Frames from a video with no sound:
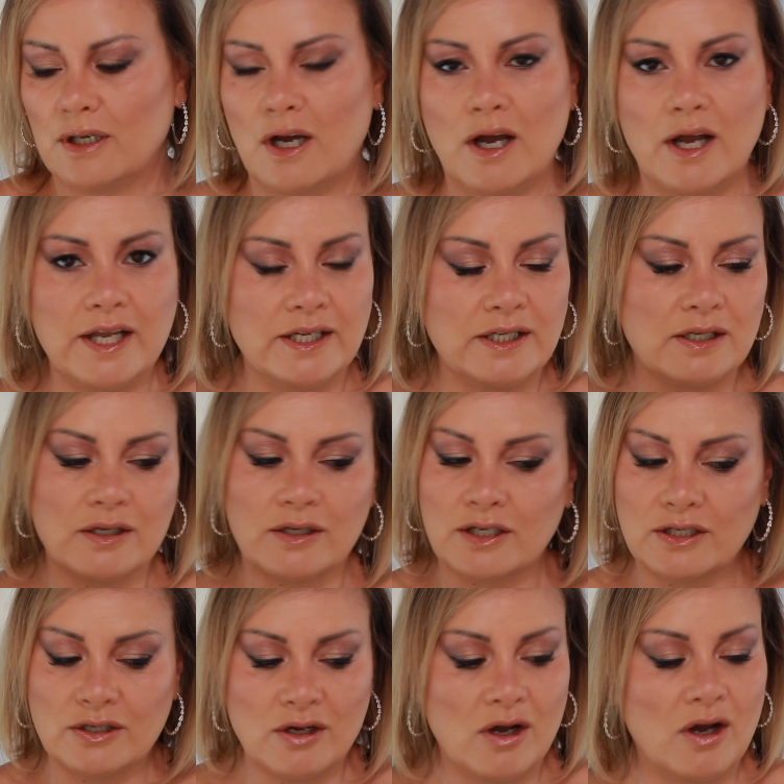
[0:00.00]
I
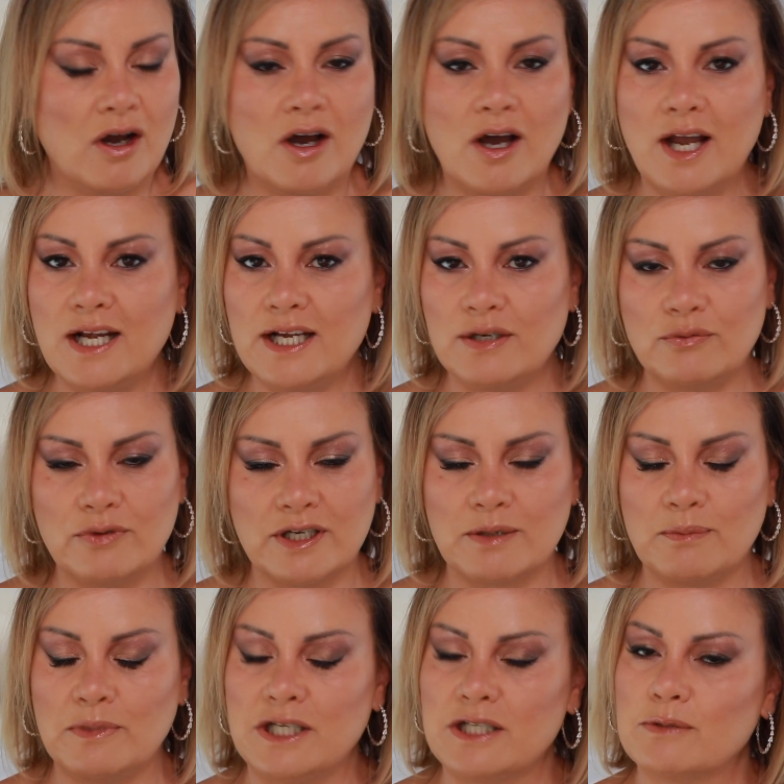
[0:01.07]
can highly
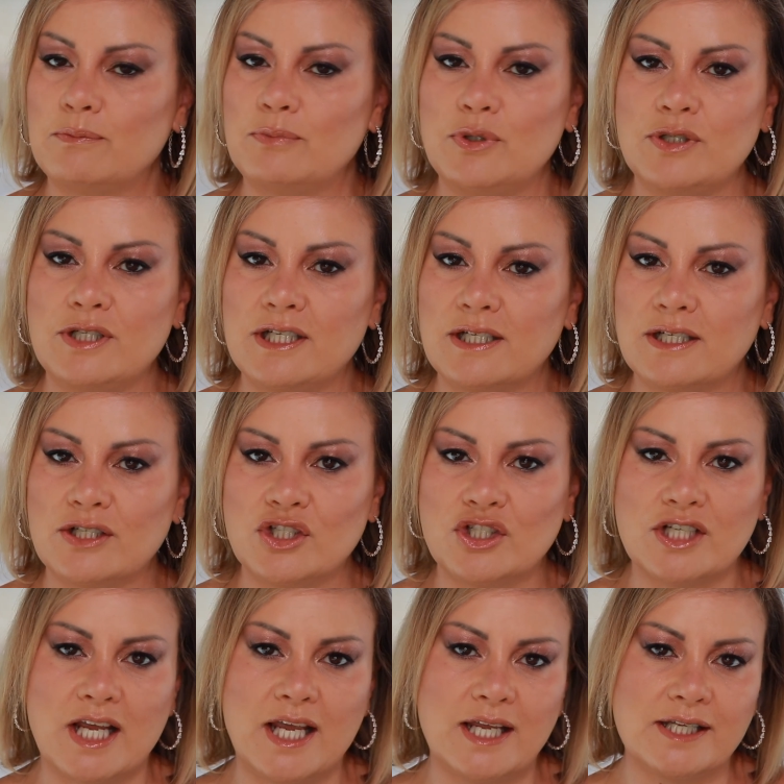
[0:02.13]
recommend
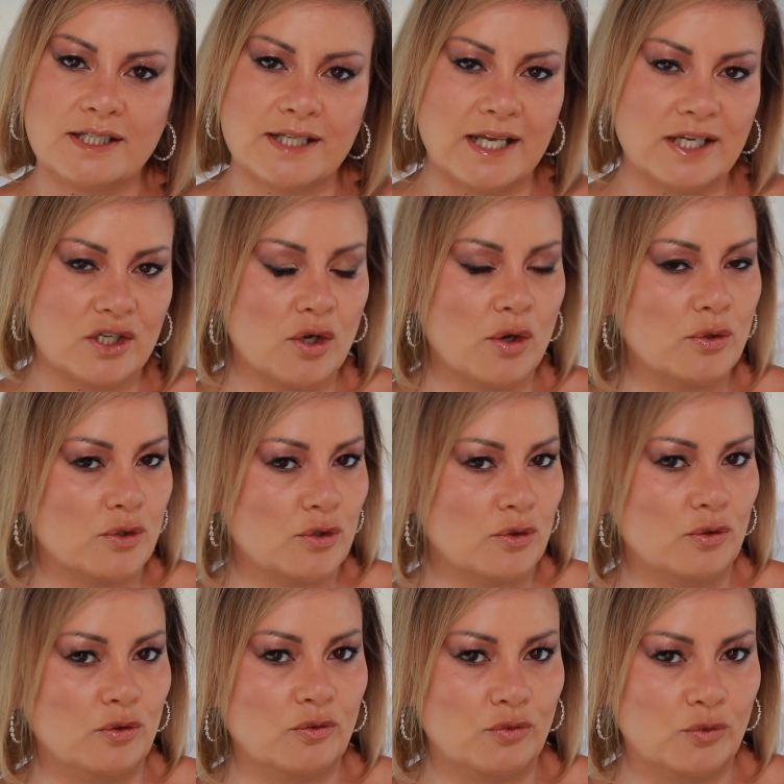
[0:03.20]
Beautylish as a
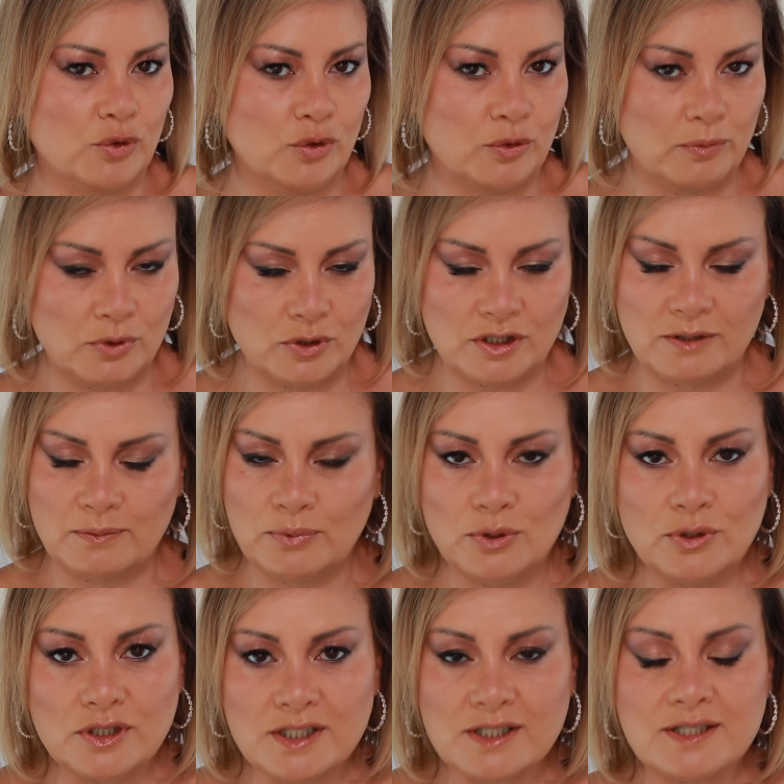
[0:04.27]
go-to for your beauty
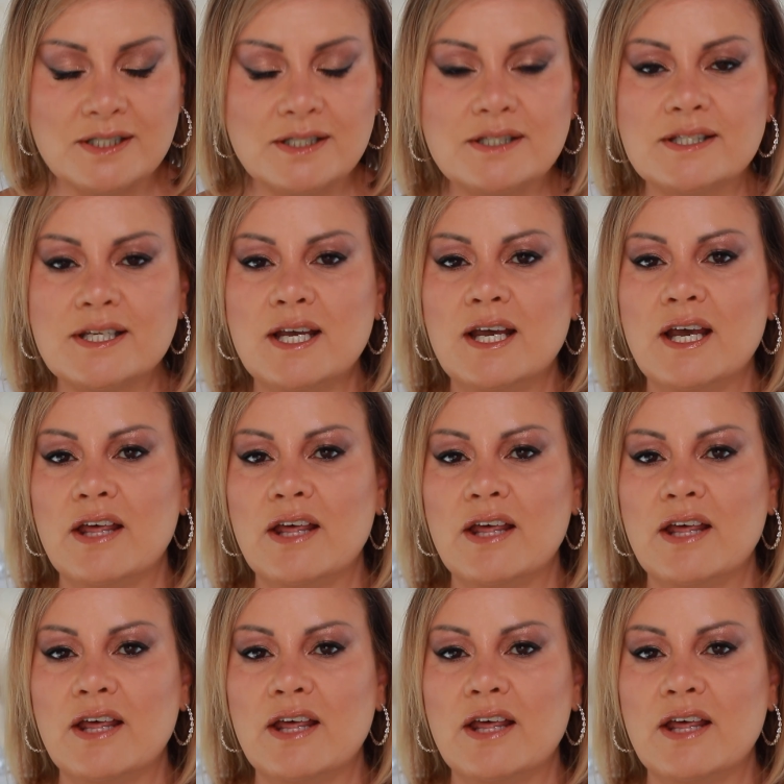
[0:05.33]
purchases.